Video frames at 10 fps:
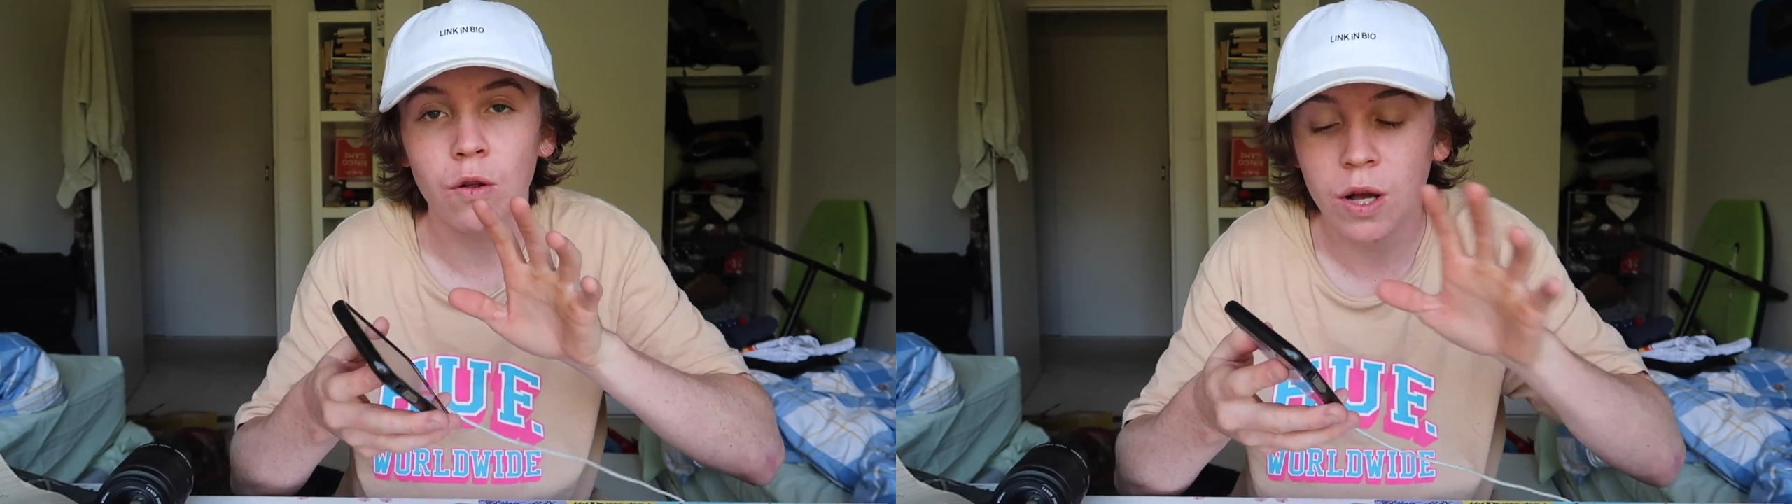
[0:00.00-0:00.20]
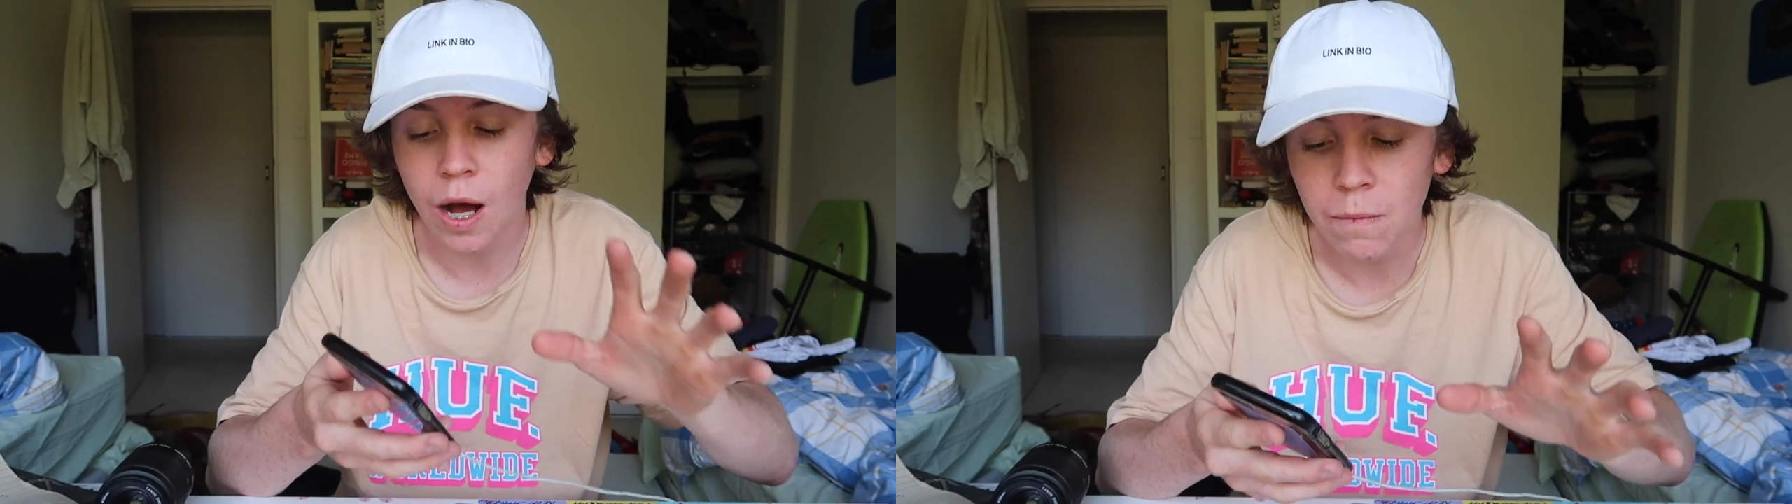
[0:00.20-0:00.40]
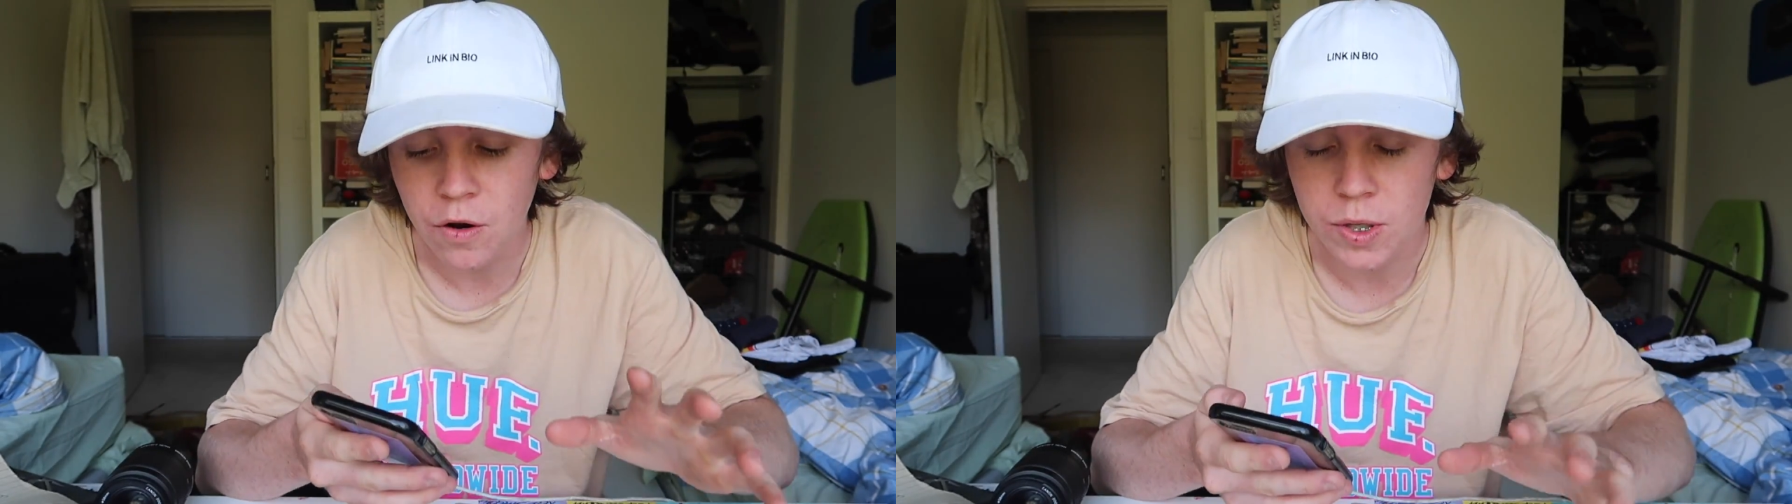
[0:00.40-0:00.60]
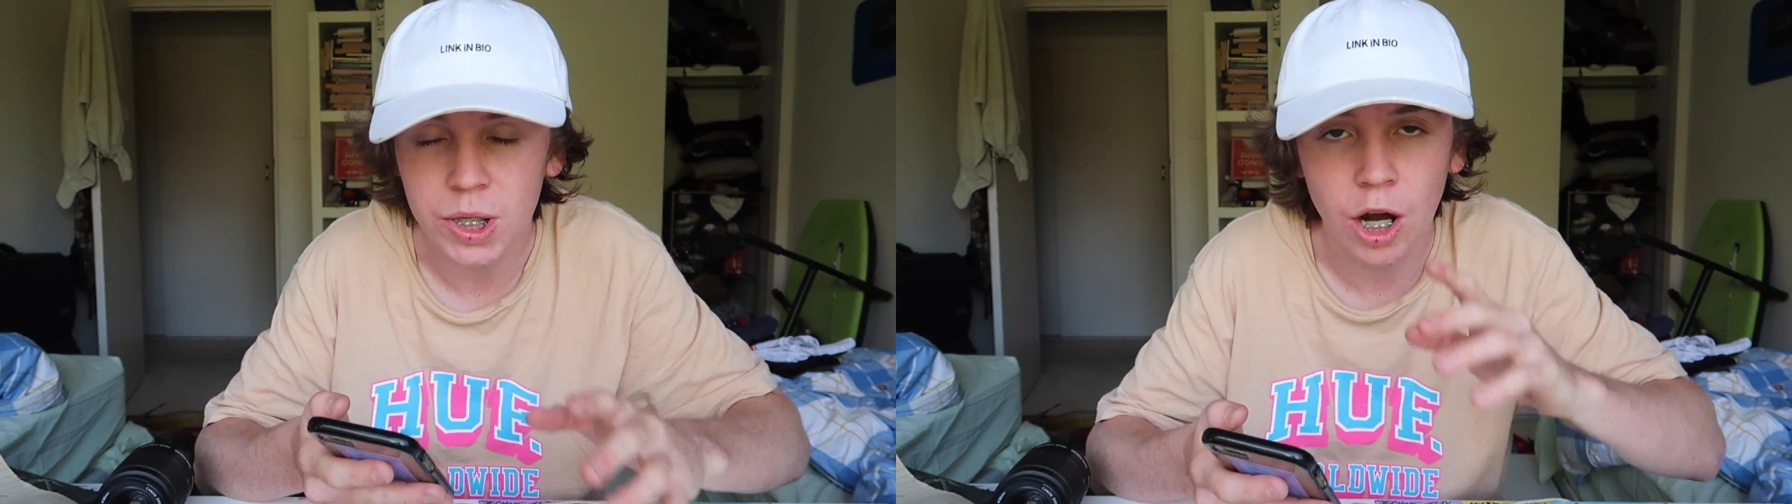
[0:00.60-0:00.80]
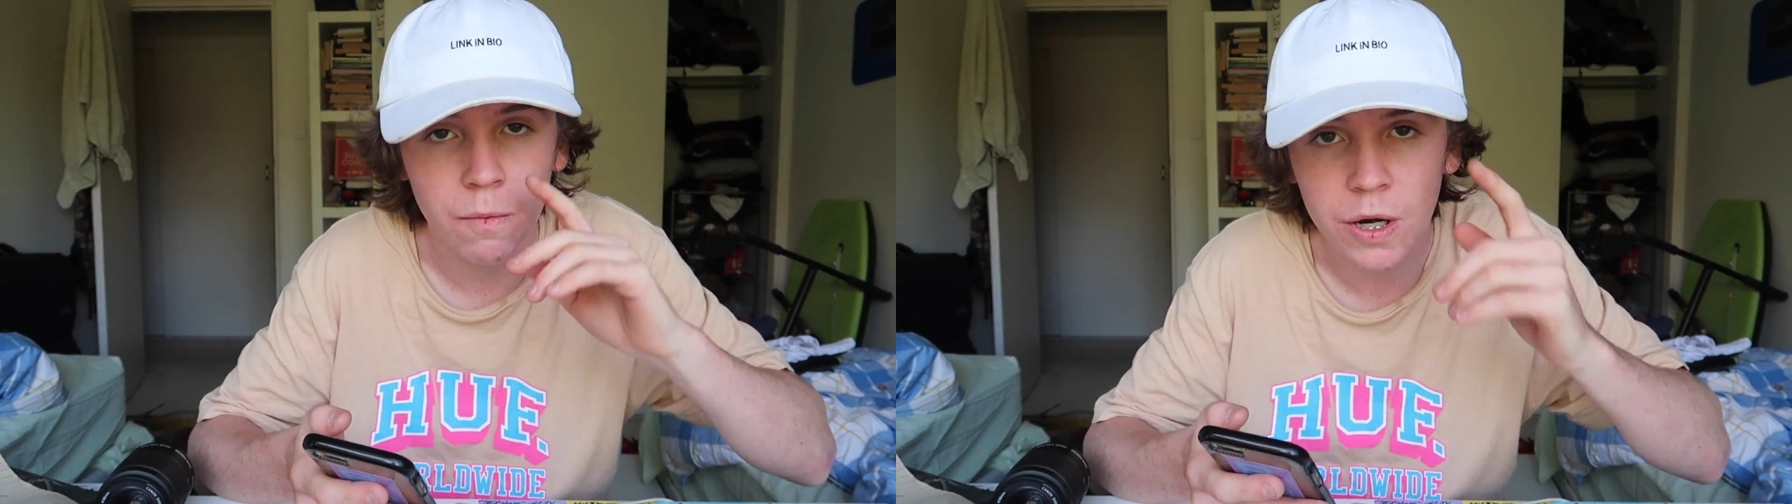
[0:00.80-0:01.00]
come across
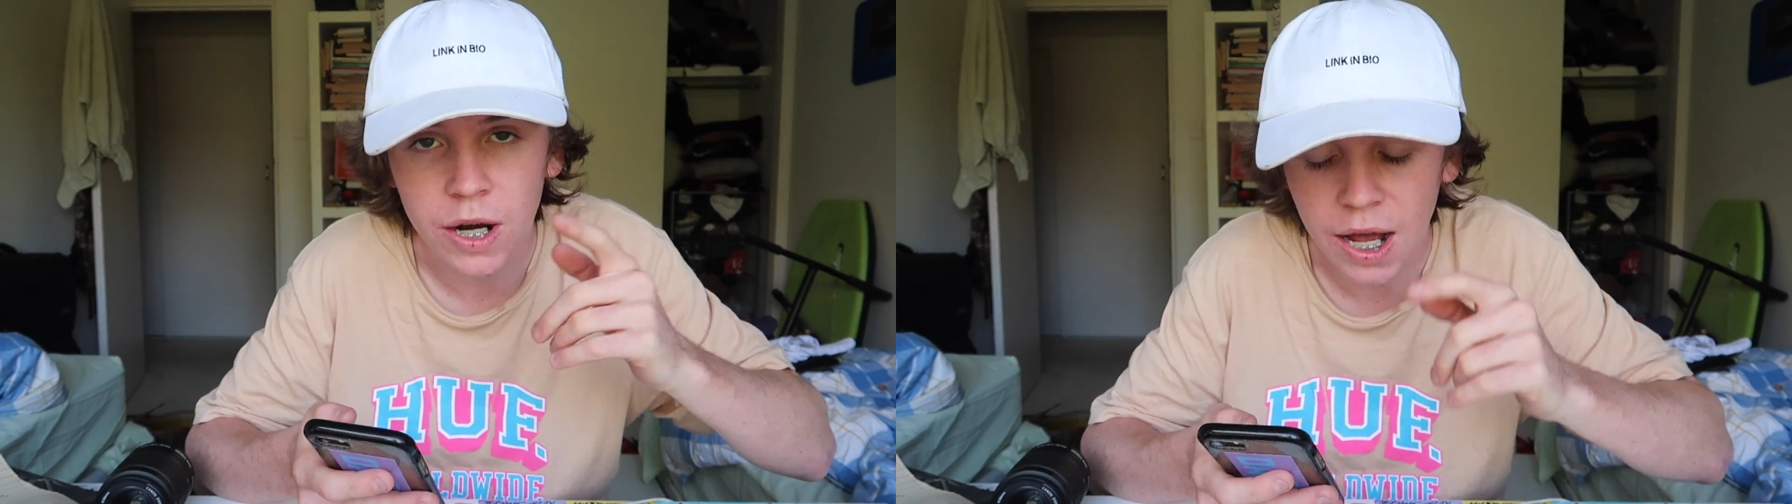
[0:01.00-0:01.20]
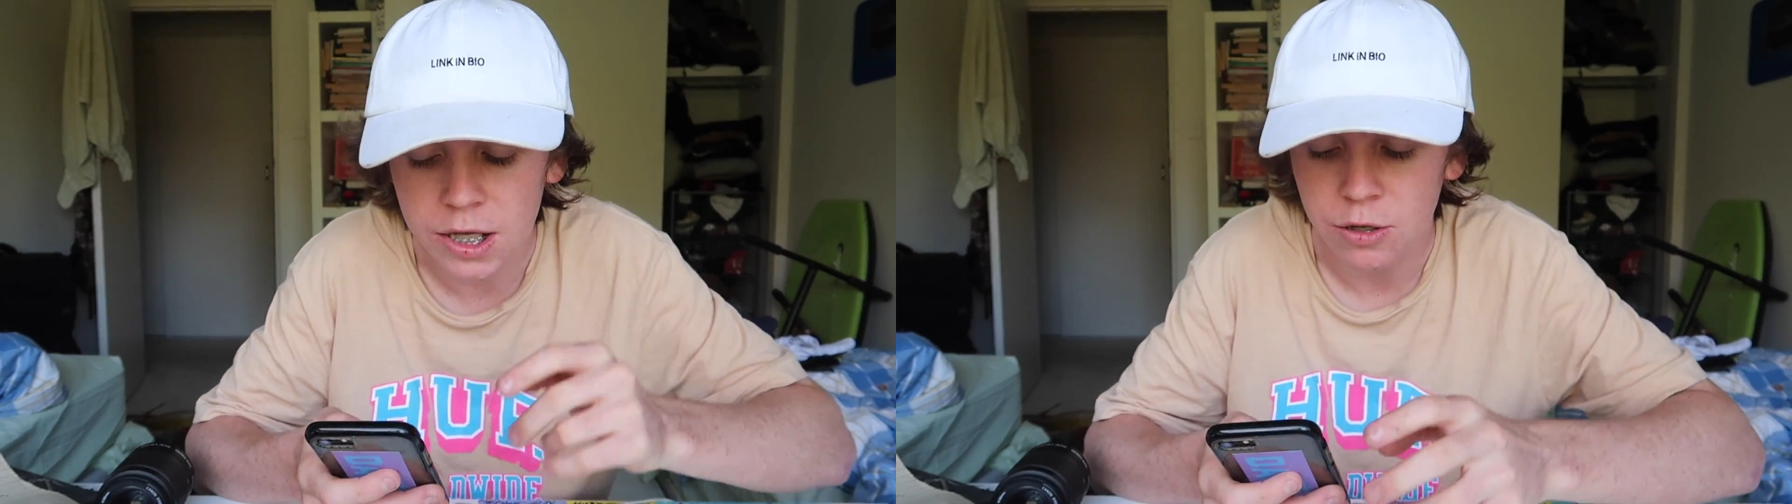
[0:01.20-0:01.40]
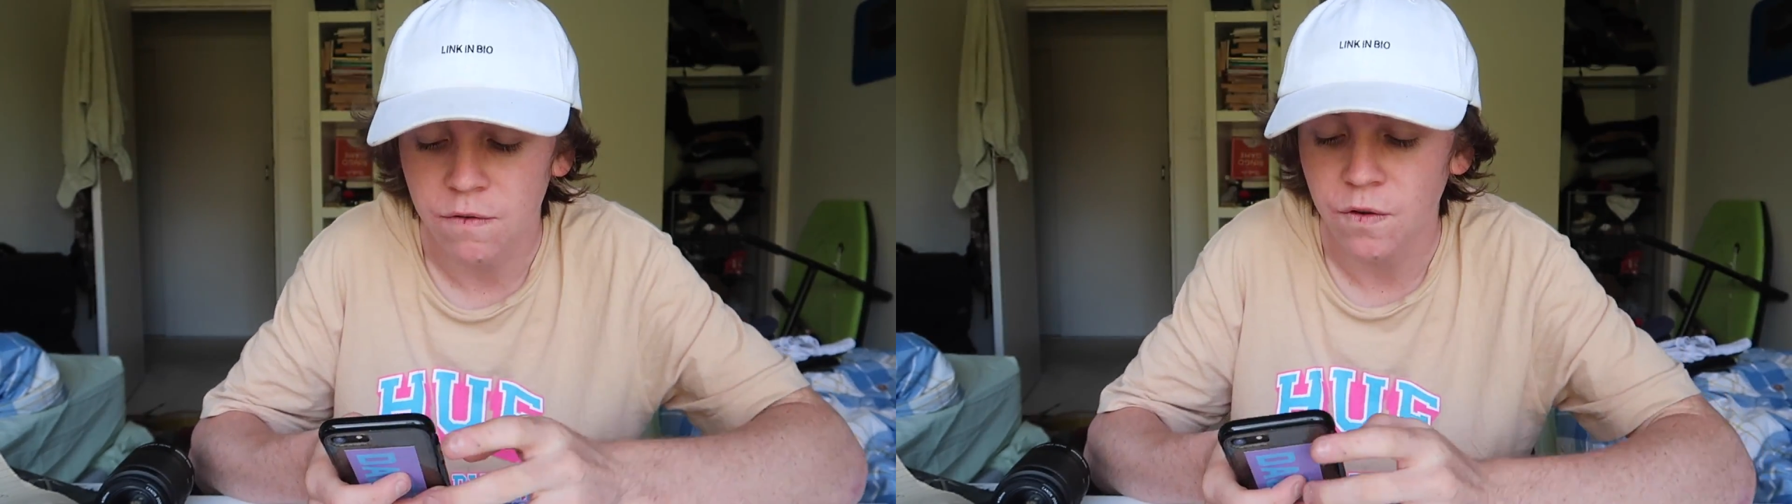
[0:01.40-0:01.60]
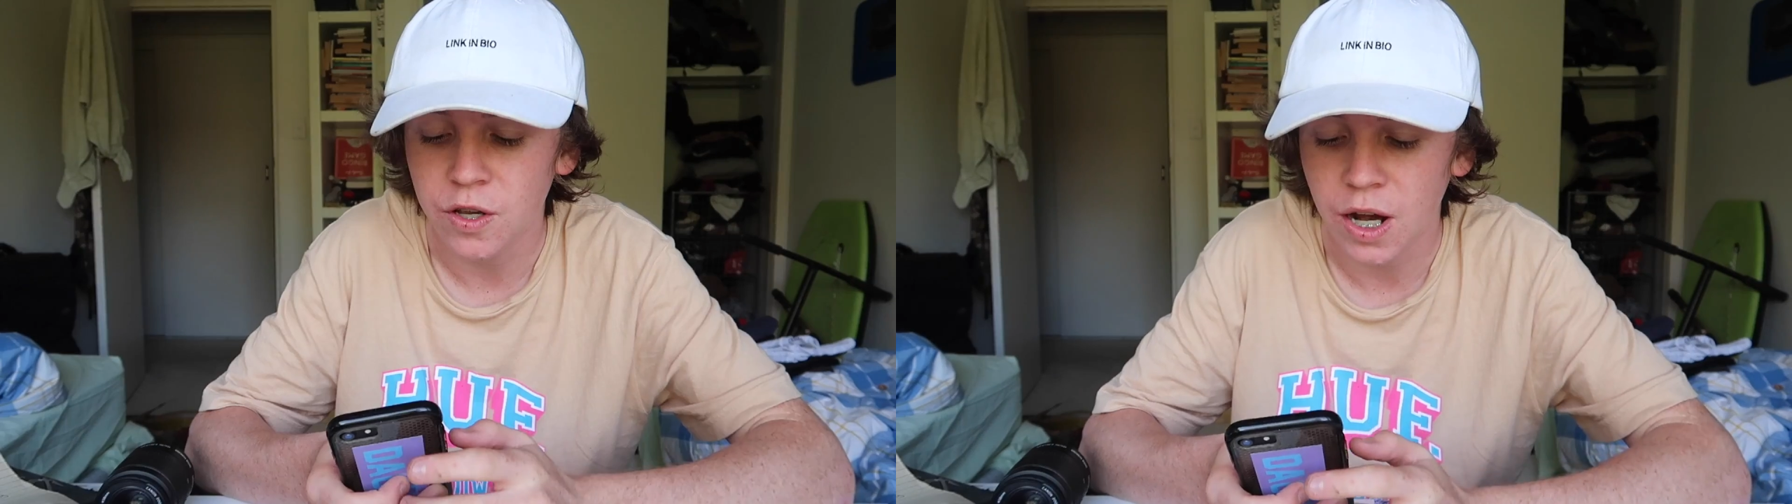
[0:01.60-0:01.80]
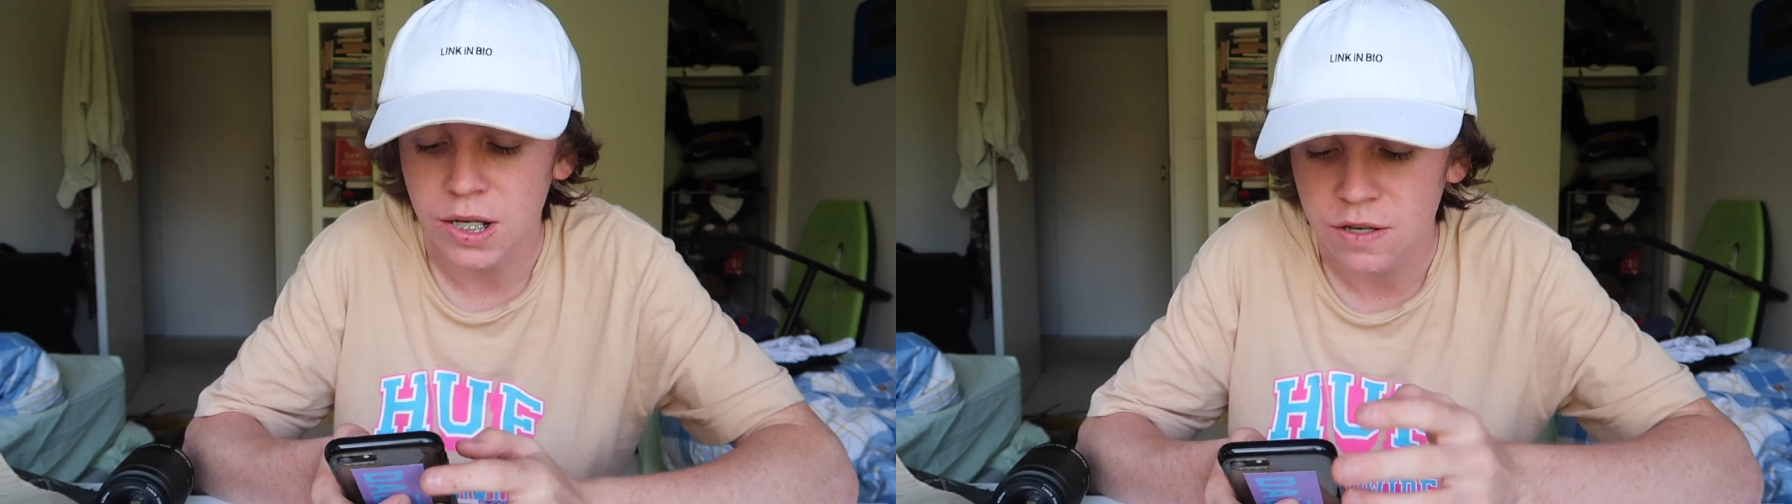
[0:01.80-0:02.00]
a comment and answer it for you guys.